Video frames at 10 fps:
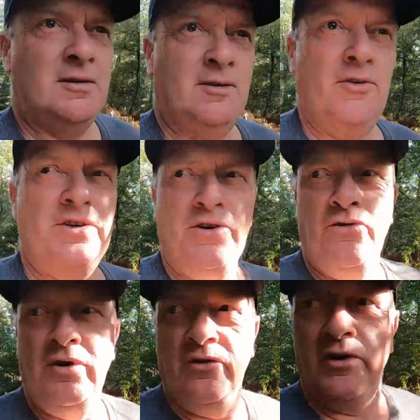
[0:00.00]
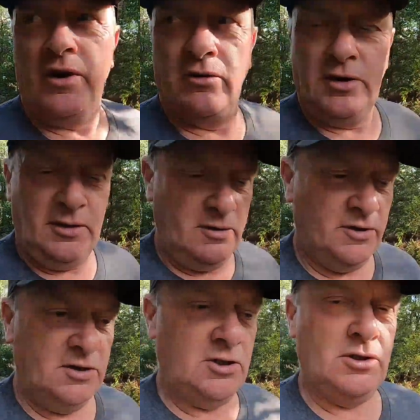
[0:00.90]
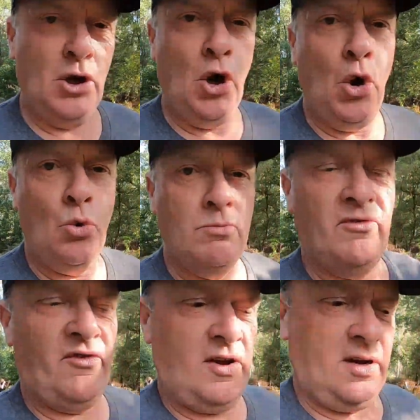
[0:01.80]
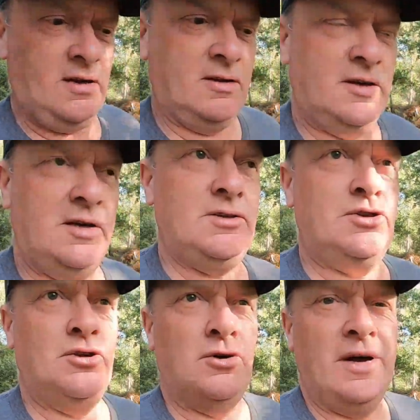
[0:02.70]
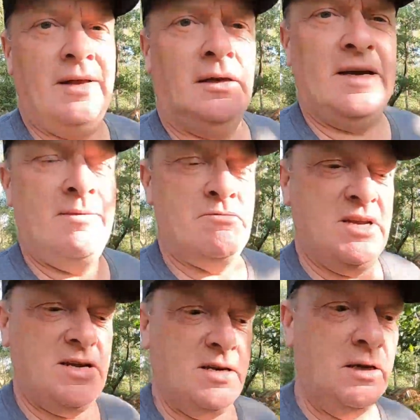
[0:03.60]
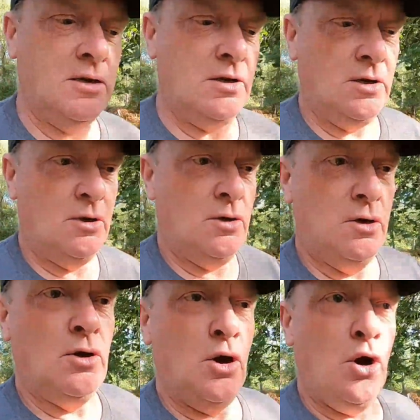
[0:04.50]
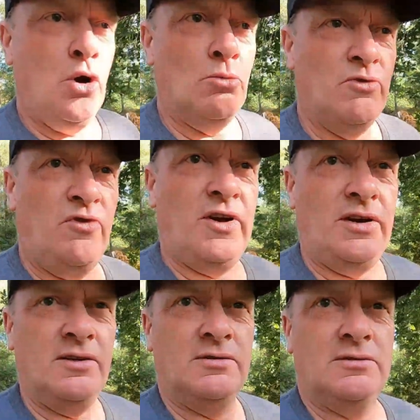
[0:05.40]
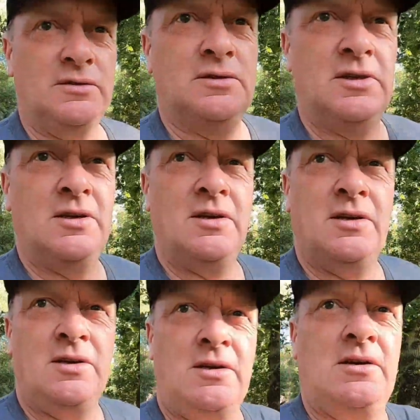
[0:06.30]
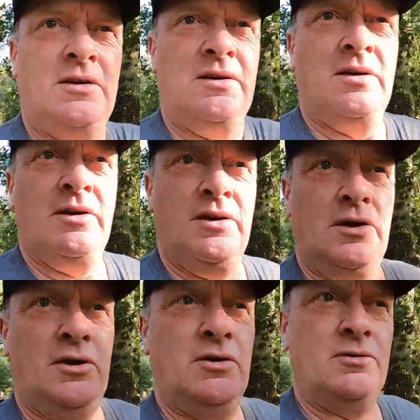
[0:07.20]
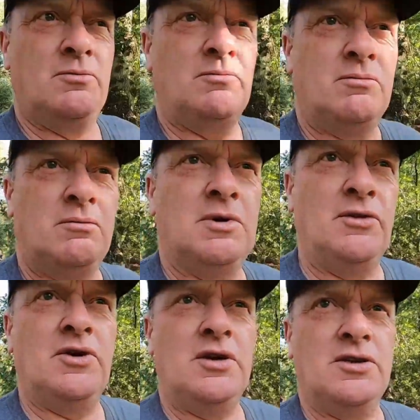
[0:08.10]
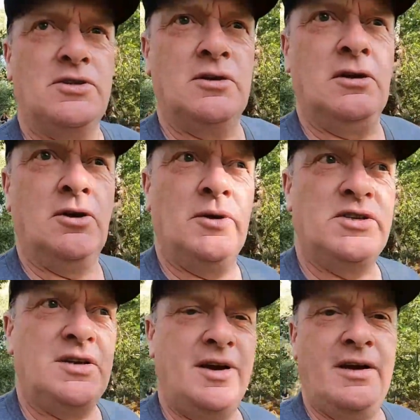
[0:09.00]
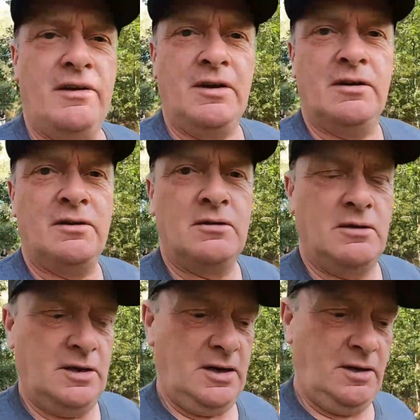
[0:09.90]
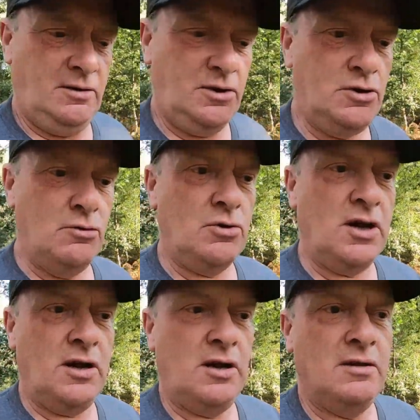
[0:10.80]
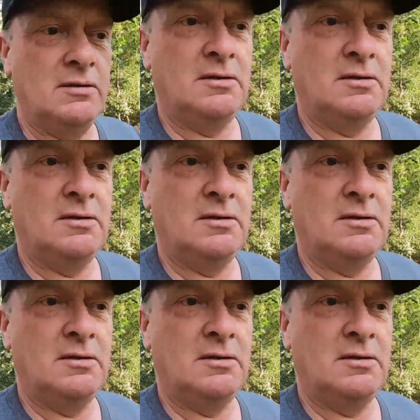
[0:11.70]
there isn't a river around here. This is Holme Fen, H-O-L-M-E, Holme Fen. I think it's the lowest area in the UK.